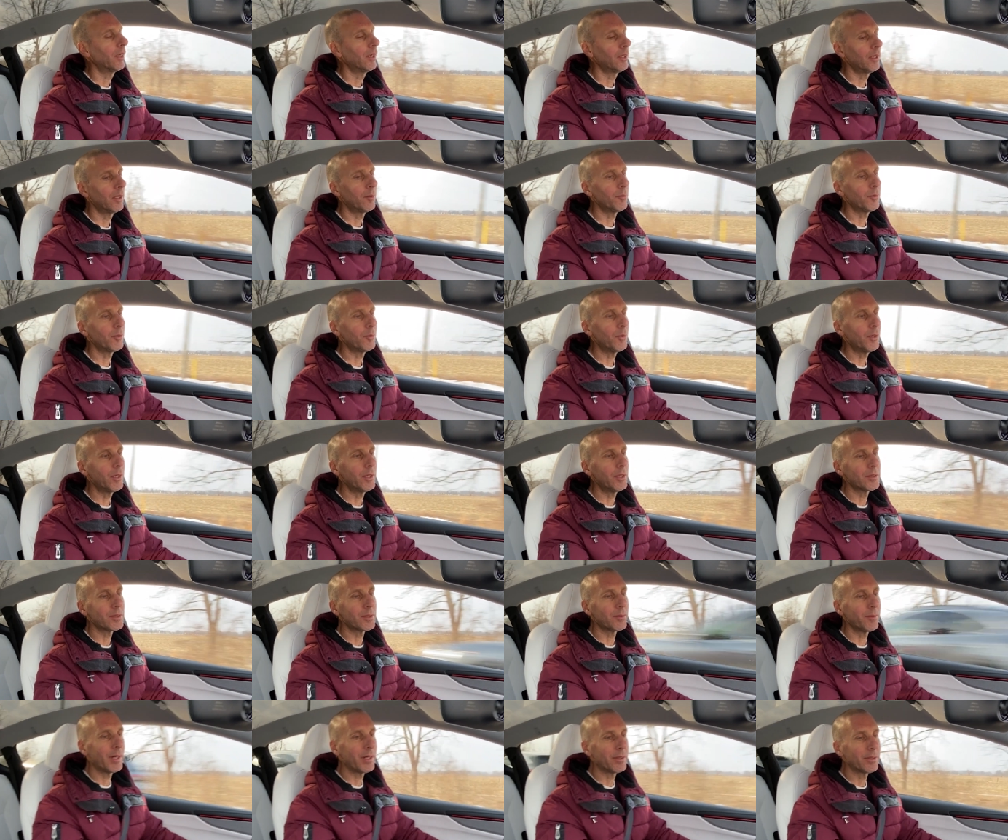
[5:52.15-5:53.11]
Number one
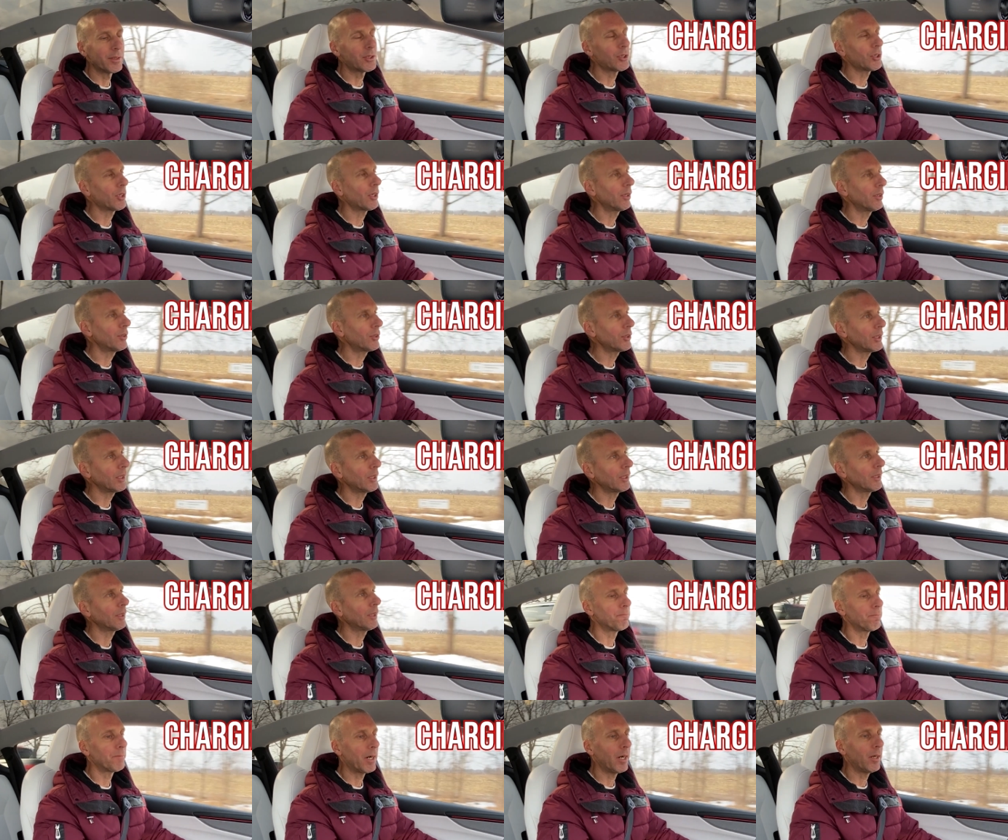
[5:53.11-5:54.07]
is around the charging.
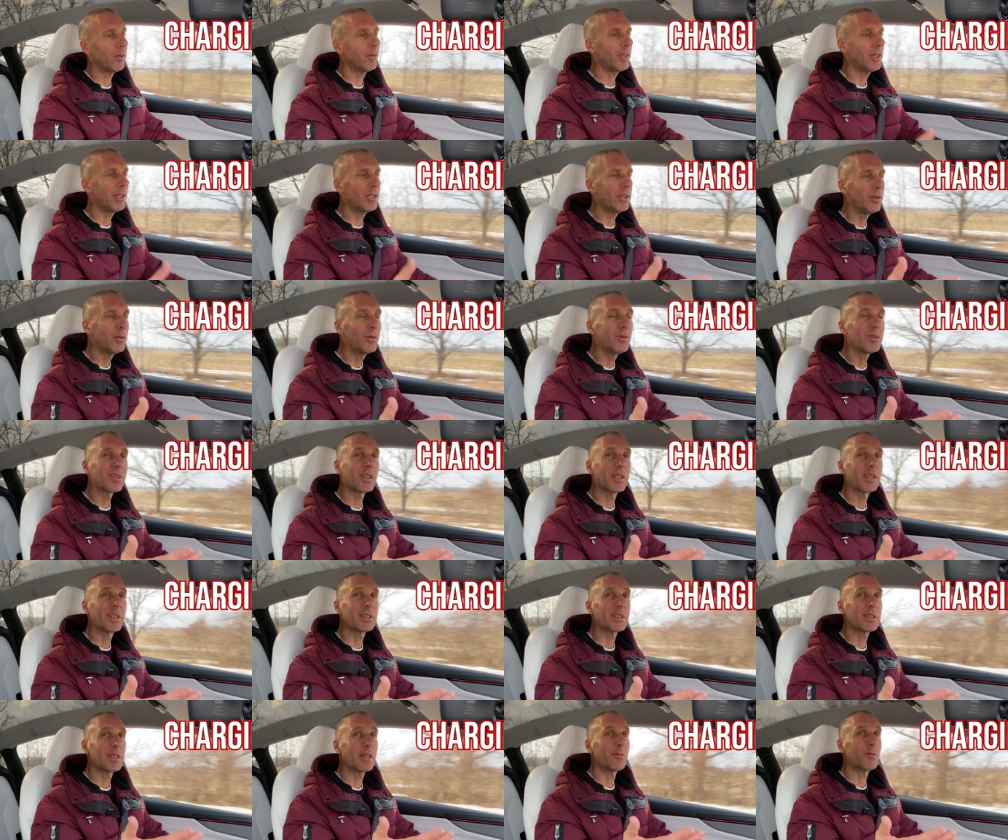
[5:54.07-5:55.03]
I only use like
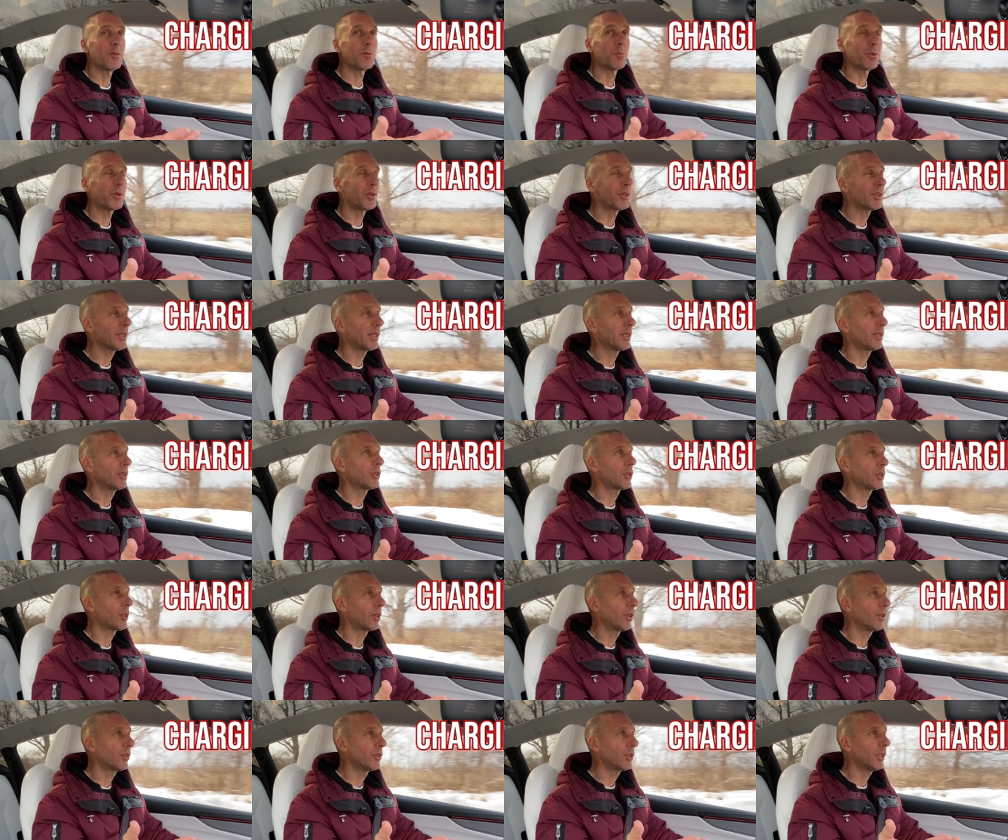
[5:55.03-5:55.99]
7%
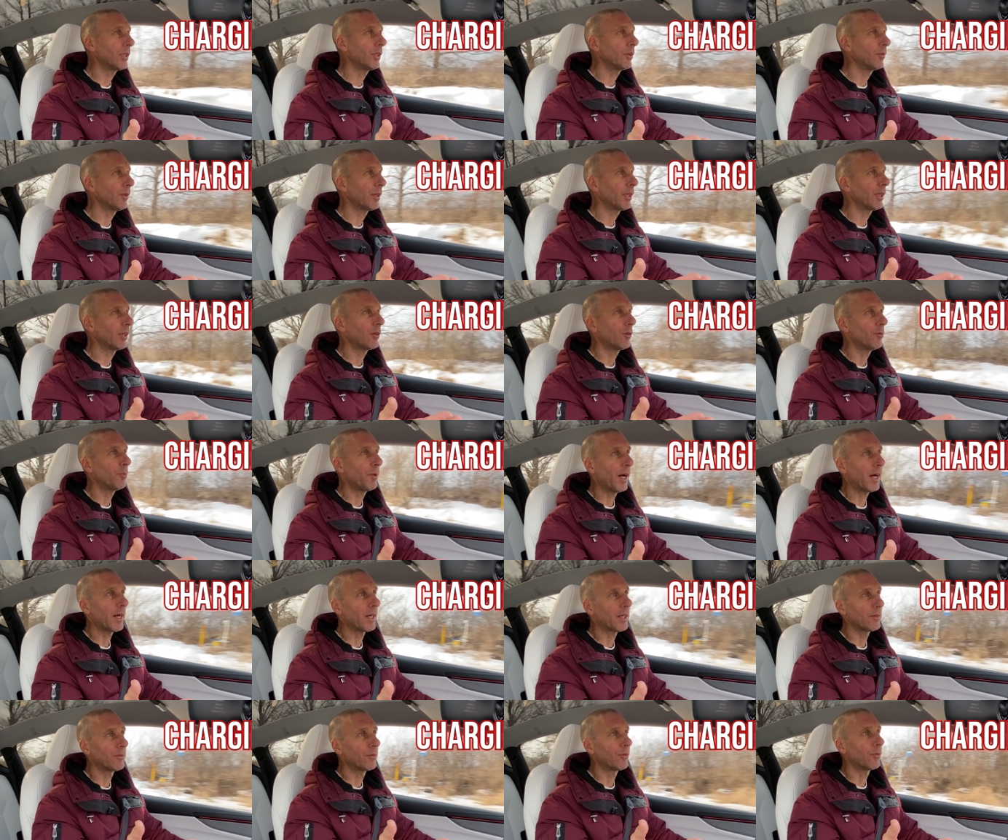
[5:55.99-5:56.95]
charging when I go
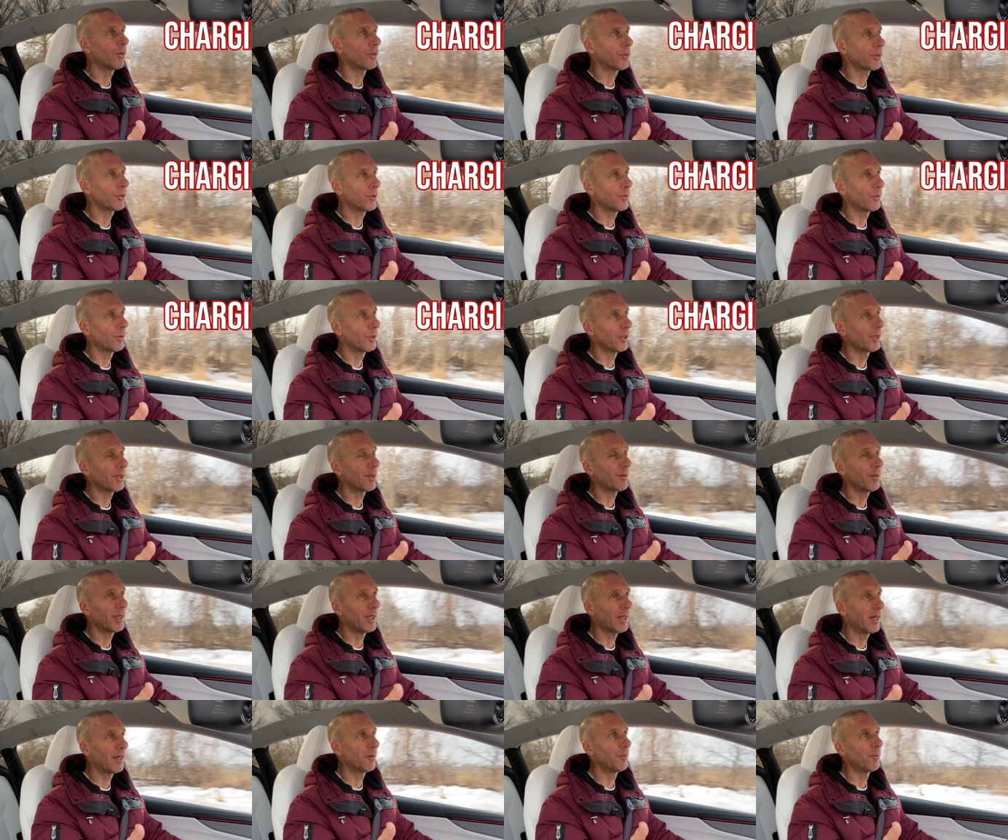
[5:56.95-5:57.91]
back and forth to work,
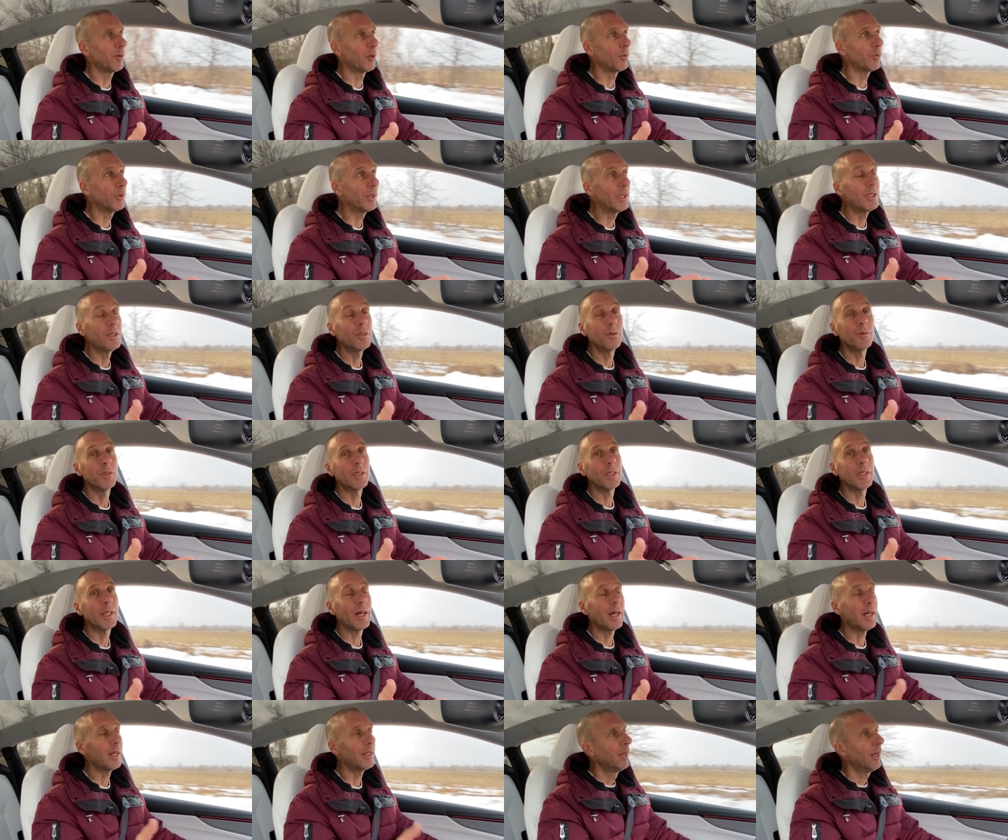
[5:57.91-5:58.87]
when I'm only doing
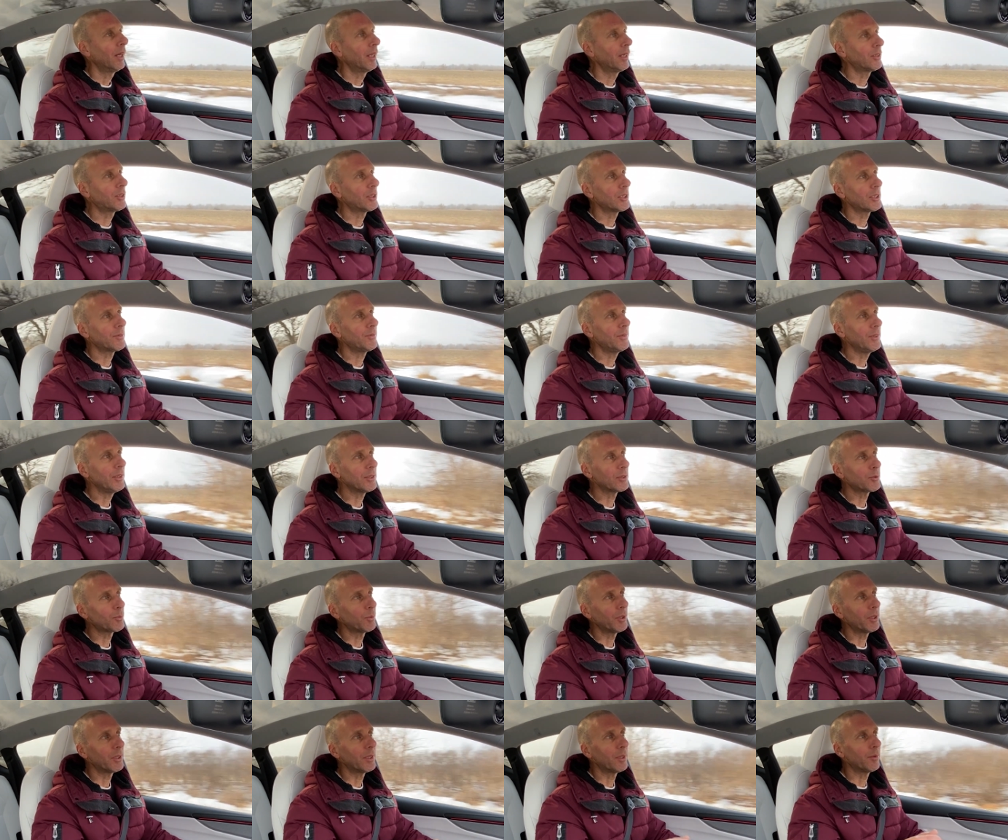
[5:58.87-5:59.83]
that. And it just feels
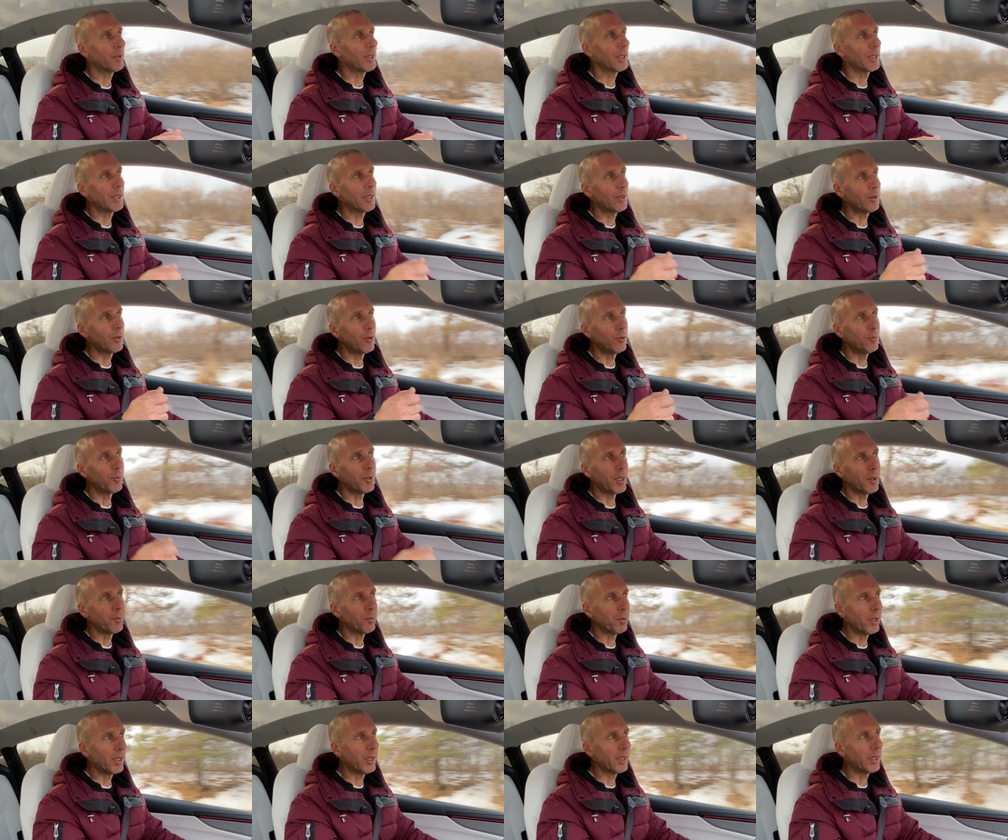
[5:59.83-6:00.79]
weird that when I get home and I
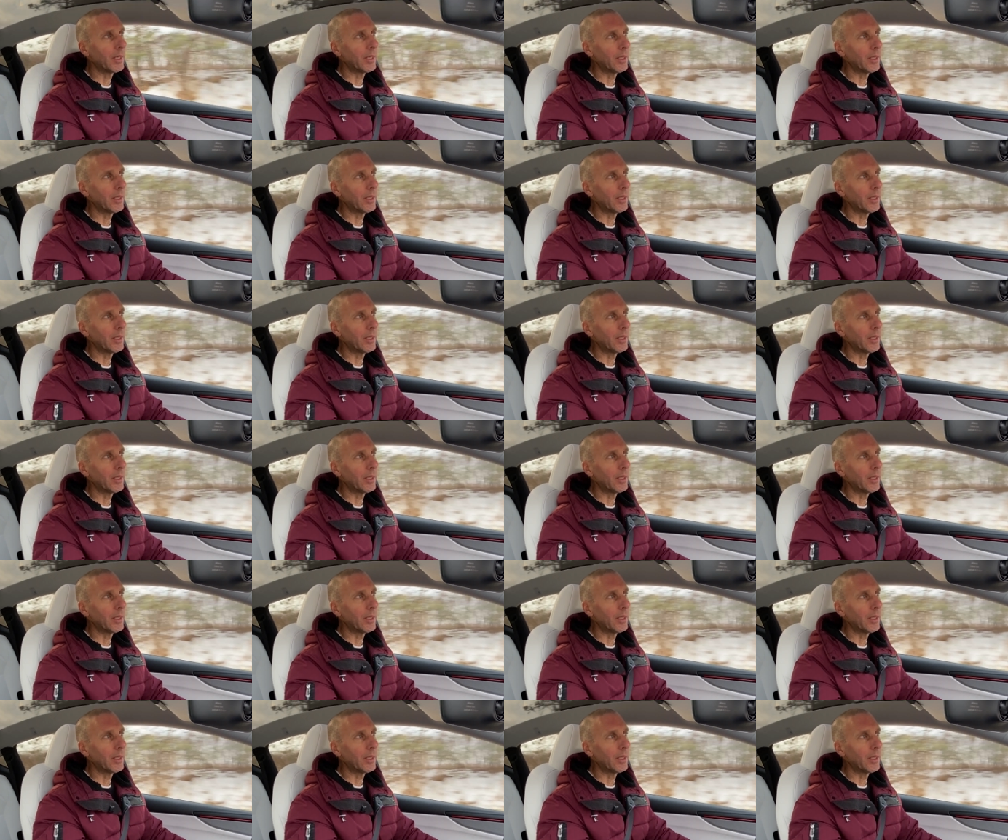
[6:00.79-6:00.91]
plug it